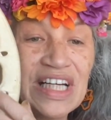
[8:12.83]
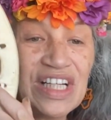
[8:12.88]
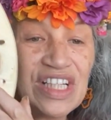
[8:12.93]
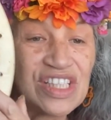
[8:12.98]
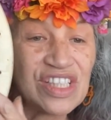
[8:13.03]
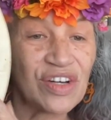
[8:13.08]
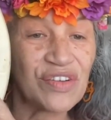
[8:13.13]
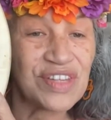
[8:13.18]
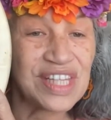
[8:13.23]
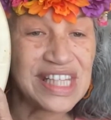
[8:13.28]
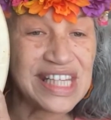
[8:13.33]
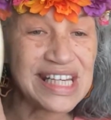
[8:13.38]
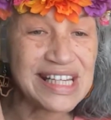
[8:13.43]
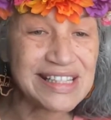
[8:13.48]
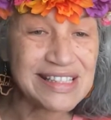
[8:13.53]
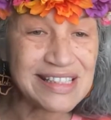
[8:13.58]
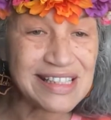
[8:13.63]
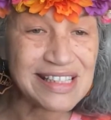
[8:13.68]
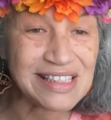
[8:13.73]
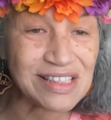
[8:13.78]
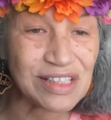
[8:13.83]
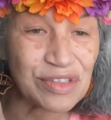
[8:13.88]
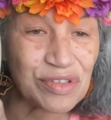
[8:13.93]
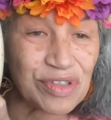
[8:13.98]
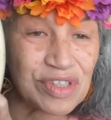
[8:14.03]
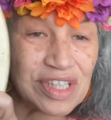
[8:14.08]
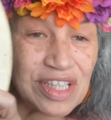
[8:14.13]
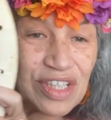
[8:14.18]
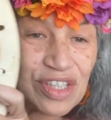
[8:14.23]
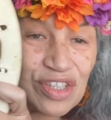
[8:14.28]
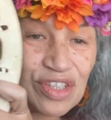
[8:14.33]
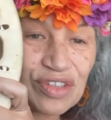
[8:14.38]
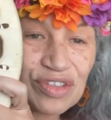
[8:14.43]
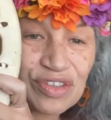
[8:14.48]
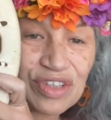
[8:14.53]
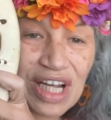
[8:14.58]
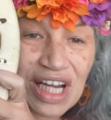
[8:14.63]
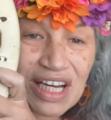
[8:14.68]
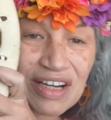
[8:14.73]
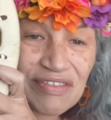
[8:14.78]
So this is a traditional
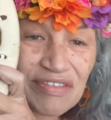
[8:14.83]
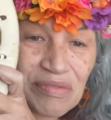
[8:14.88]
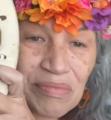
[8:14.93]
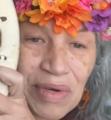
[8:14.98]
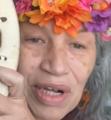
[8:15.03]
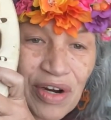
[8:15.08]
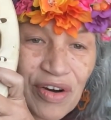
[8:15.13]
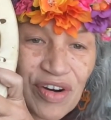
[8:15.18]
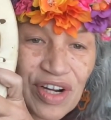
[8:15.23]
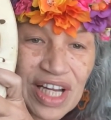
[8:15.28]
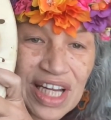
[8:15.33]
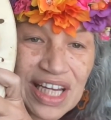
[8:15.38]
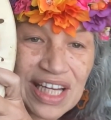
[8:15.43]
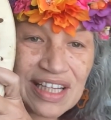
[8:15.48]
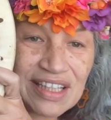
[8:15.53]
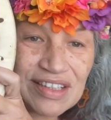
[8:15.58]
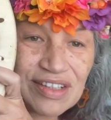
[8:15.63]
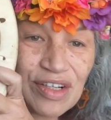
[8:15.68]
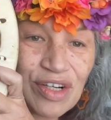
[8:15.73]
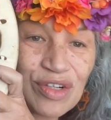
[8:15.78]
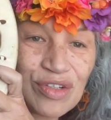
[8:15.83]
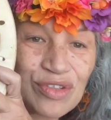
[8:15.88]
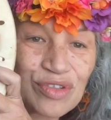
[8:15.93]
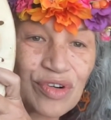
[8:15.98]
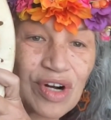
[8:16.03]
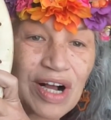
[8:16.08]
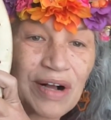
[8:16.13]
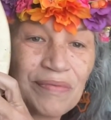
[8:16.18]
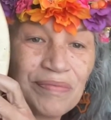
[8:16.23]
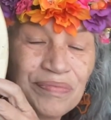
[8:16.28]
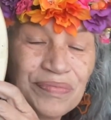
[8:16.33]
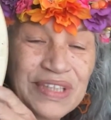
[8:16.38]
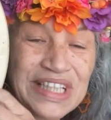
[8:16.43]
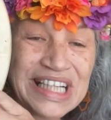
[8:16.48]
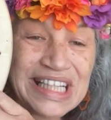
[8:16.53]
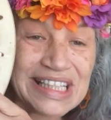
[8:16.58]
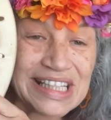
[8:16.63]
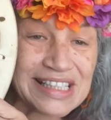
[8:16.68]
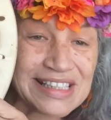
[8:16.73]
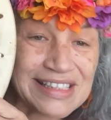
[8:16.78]
Native American drum.
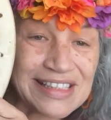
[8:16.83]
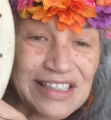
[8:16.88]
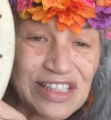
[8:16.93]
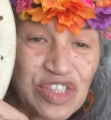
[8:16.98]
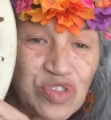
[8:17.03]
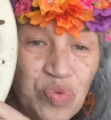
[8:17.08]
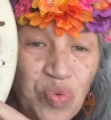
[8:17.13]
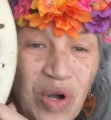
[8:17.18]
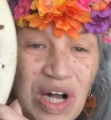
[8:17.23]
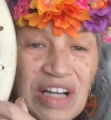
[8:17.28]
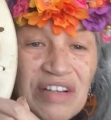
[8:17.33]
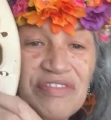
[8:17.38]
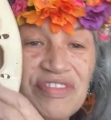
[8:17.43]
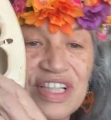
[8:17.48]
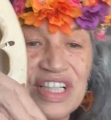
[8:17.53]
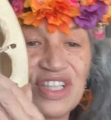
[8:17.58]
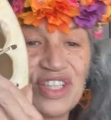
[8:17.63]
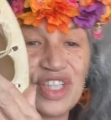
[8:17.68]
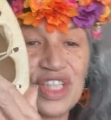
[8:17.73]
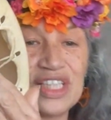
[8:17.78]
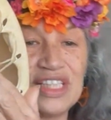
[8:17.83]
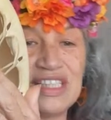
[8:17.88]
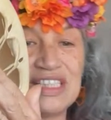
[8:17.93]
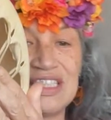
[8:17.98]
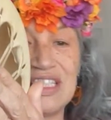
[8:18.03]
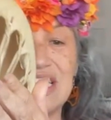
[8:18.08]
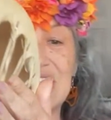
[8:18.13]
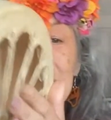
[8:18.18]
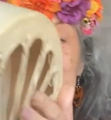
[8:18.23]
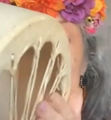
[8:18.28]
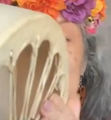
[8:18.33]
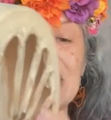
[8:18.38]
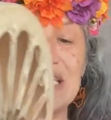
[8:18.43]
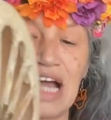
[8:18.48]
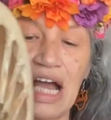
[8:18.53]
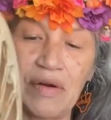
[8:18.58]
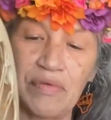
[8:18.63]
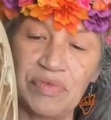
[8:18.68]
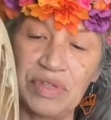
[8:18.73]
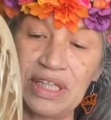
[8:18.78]
This is 12 inches. It's
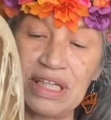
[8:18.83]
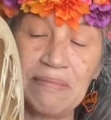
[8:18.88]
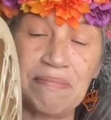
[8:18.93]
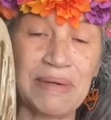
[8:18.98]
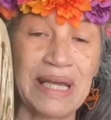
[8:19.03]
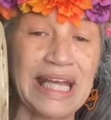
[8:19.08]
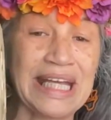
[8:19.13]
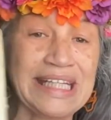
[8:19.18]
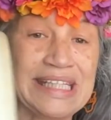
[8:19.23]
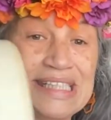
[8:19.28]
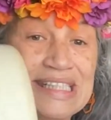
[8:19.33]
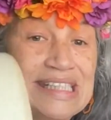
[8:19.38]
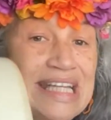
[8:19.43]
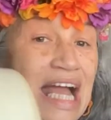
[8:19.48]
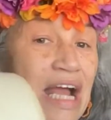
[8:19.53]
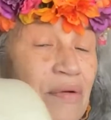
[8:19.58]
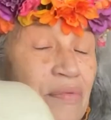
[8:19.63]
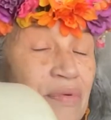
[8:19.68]
not really big. It's not